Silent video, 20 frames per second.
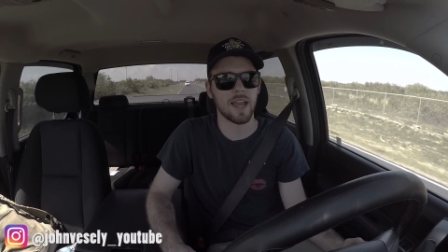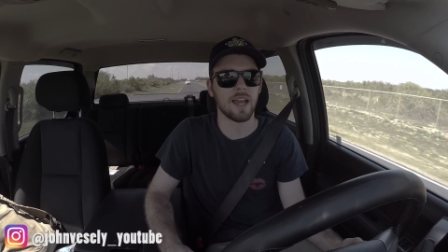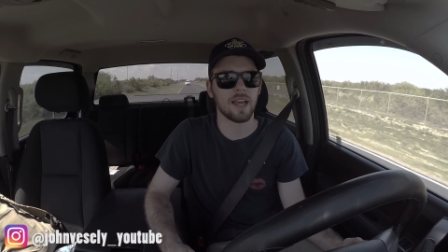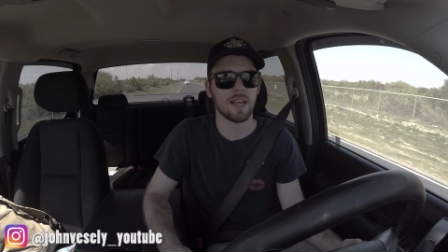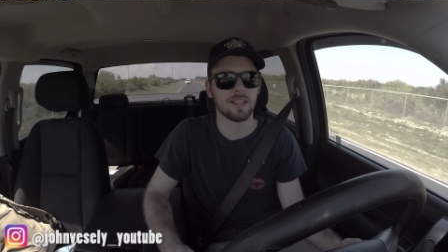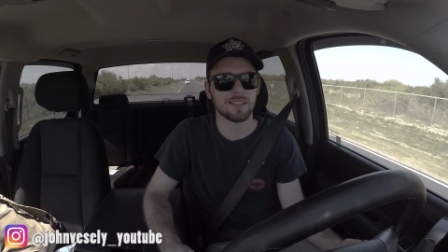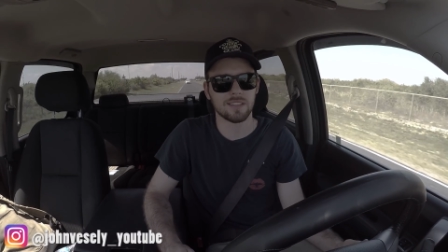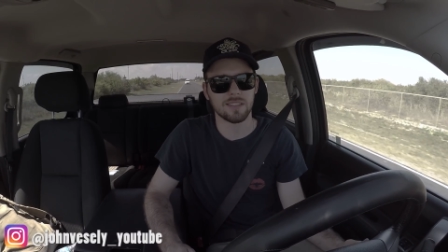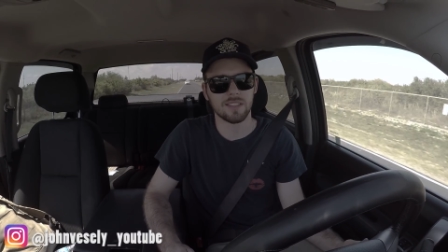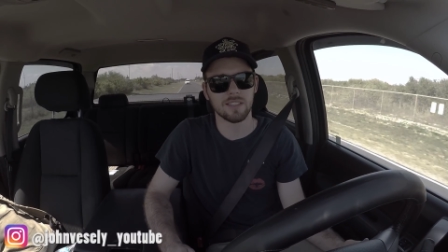
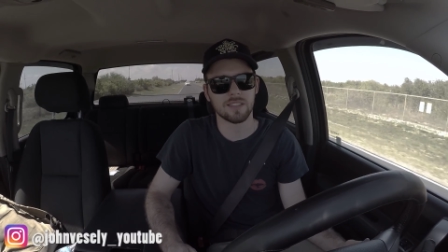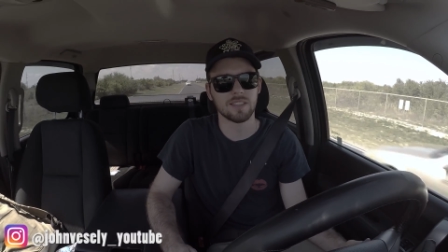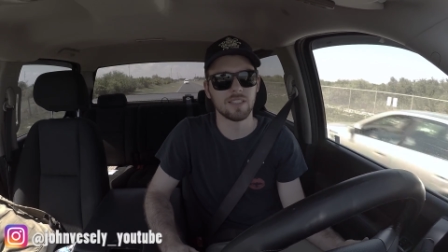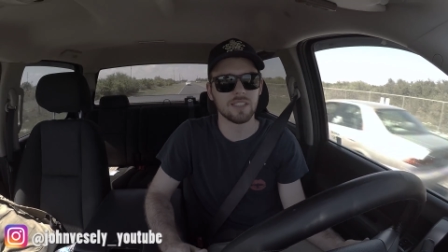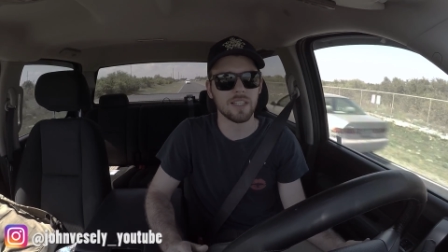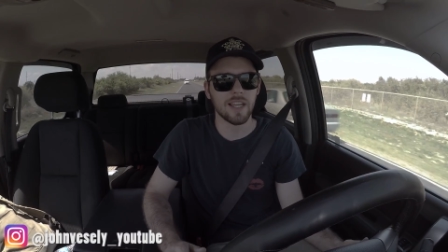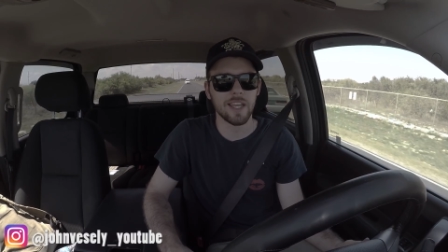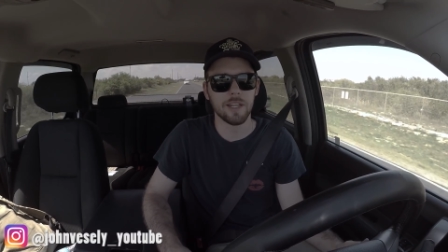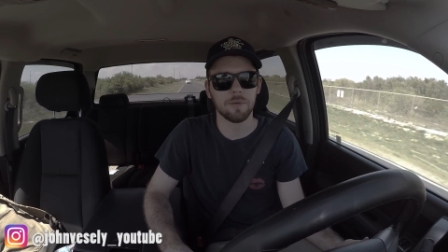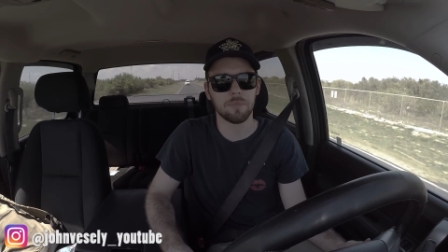at
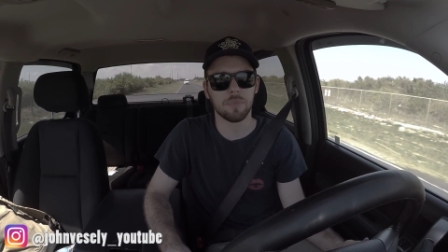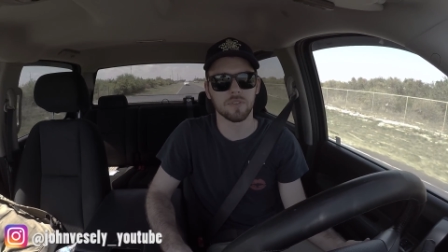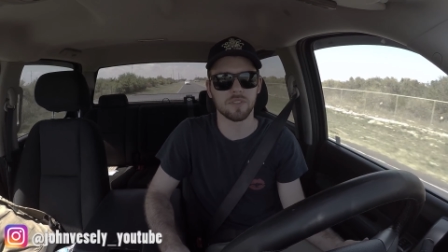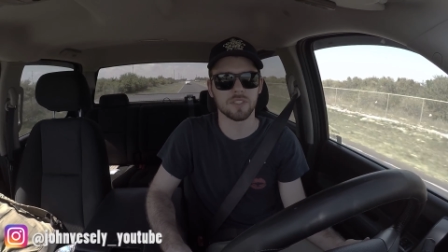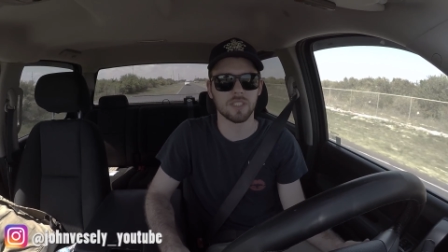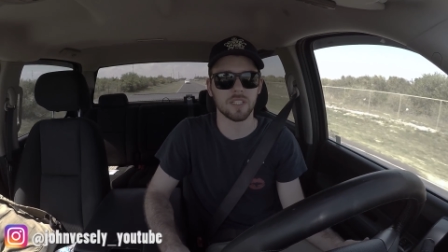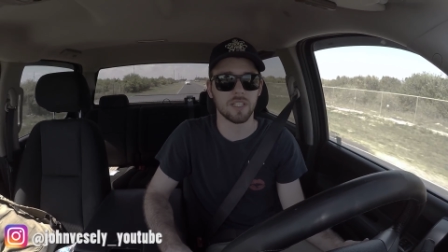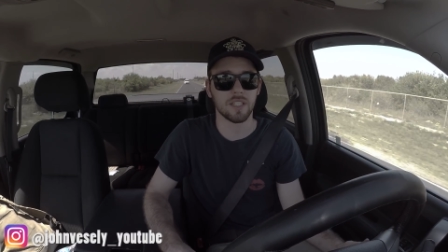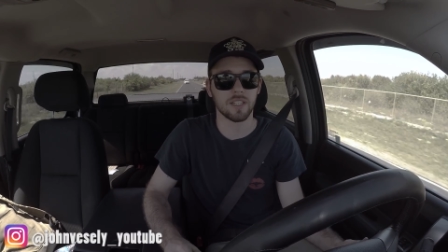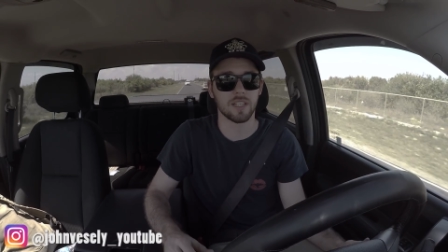
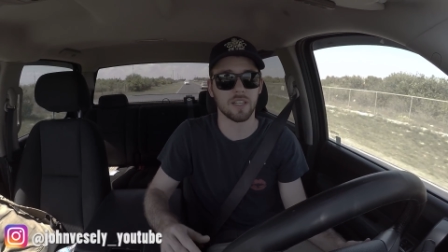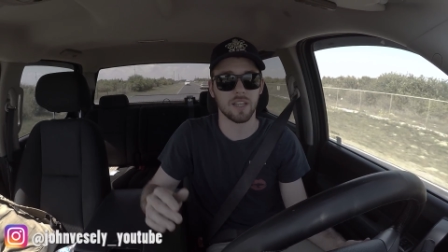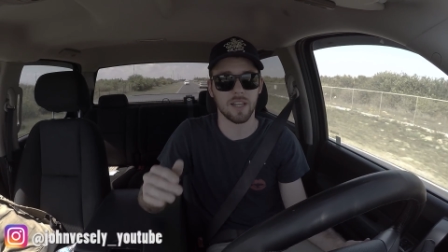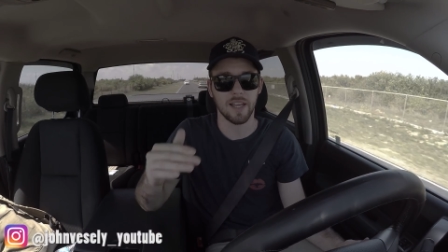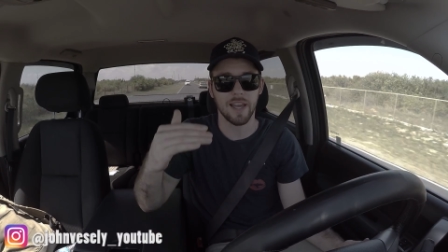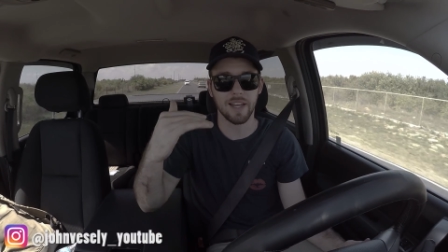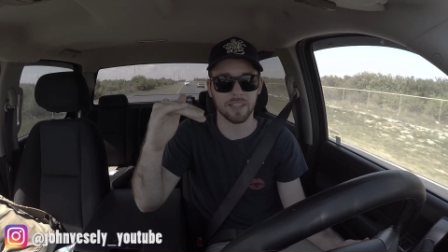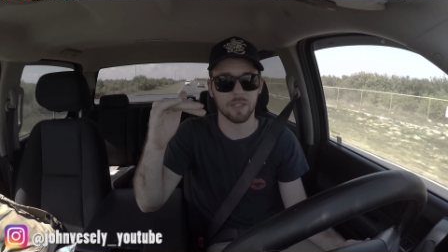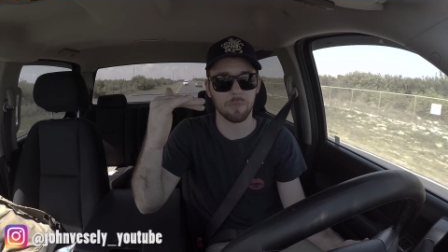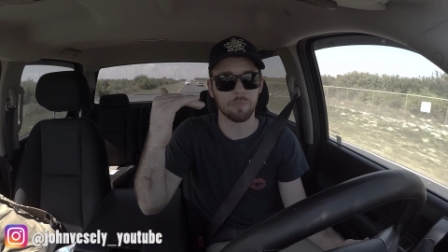
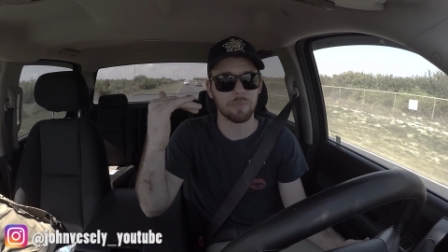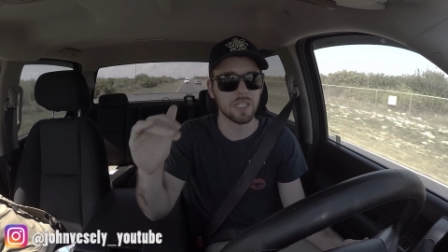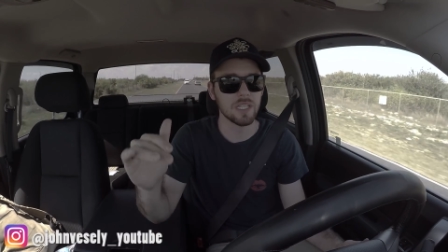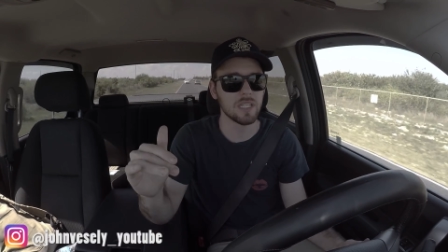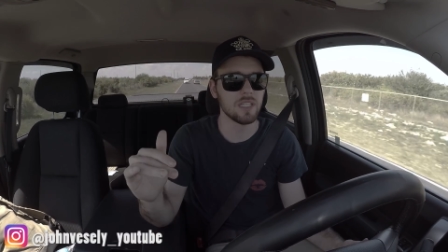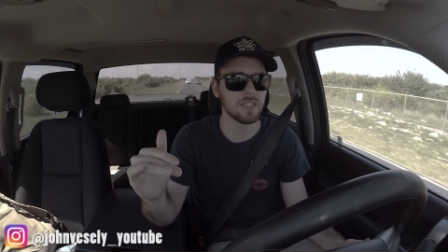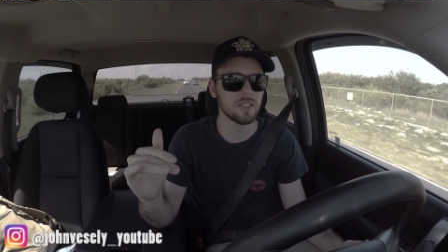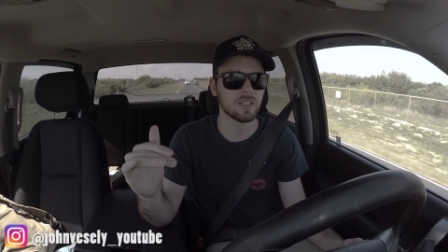68% at the peak,